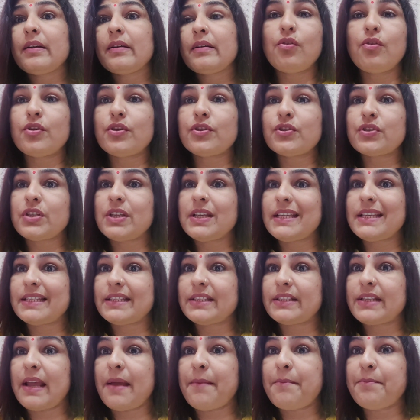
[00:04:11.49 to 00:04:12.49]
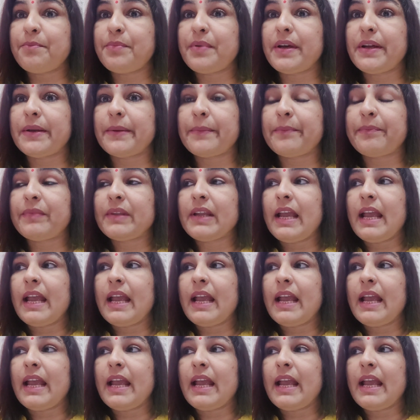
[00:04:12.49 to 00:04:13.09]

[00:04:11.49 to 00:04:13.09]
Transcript: lost his temper